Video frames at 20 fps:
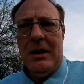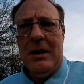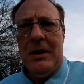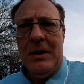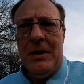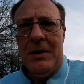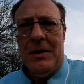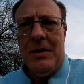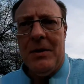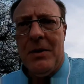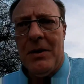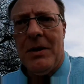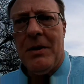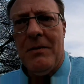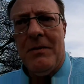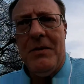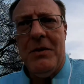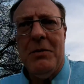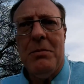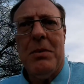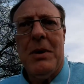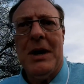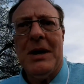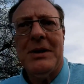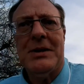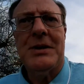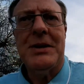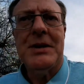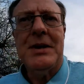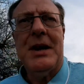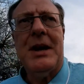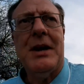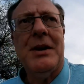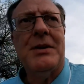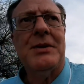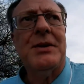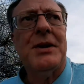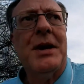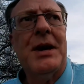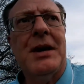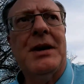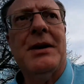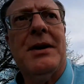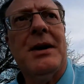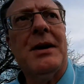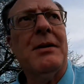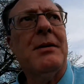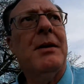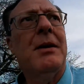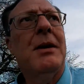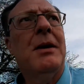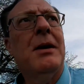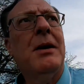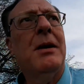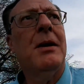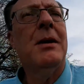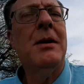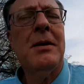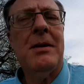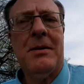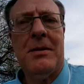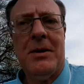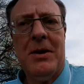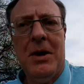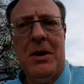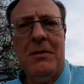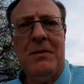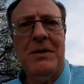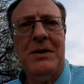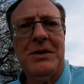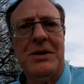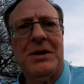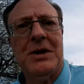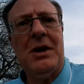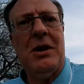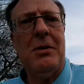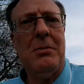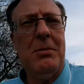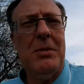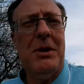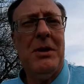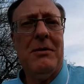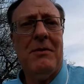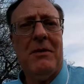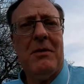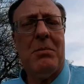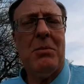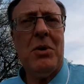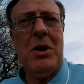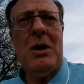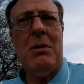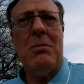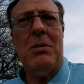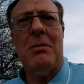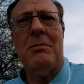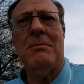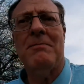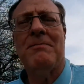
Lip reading: There are only a few places I understand that COVID's still a bit of a problem.